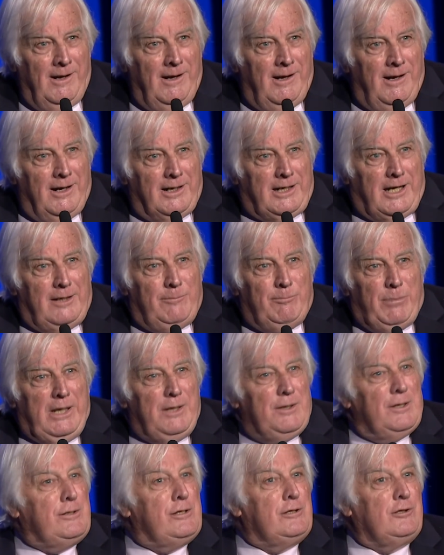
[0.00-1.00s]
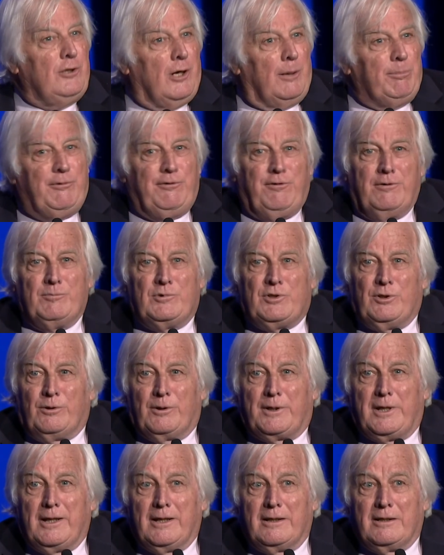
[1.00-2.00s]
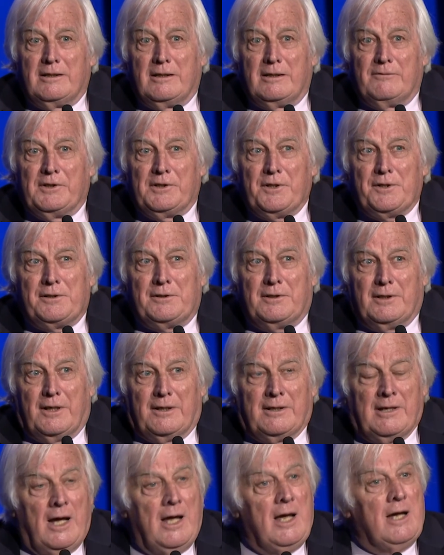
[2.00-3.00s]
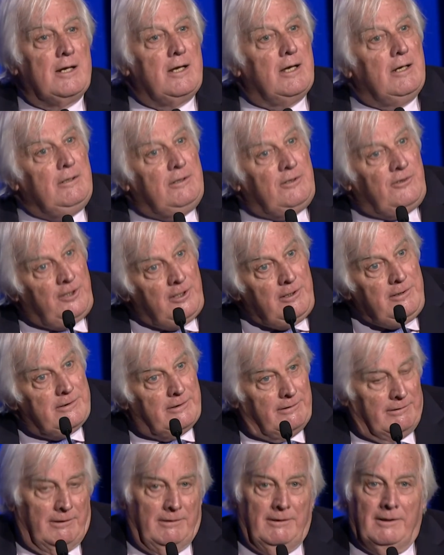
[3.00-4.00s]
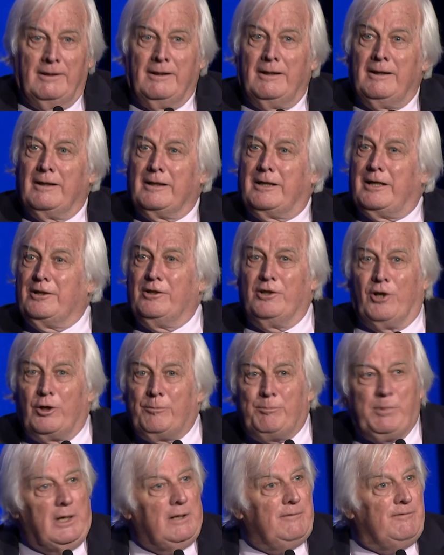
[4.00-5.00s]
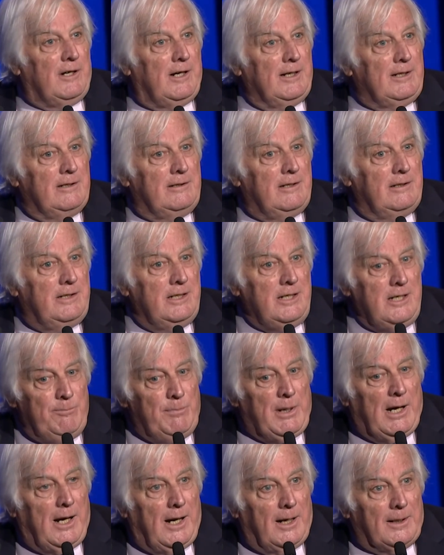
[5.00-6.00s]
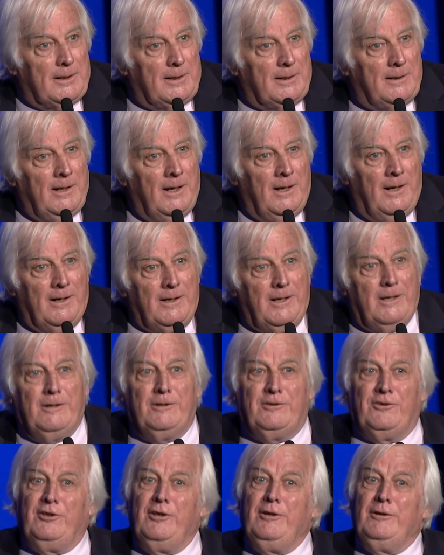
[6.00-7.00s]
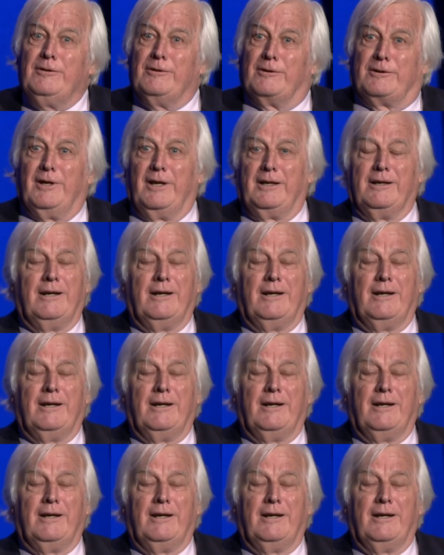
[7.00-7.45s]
can be stopped from talking at universities. You too cannot be invited to dinner parties. You too can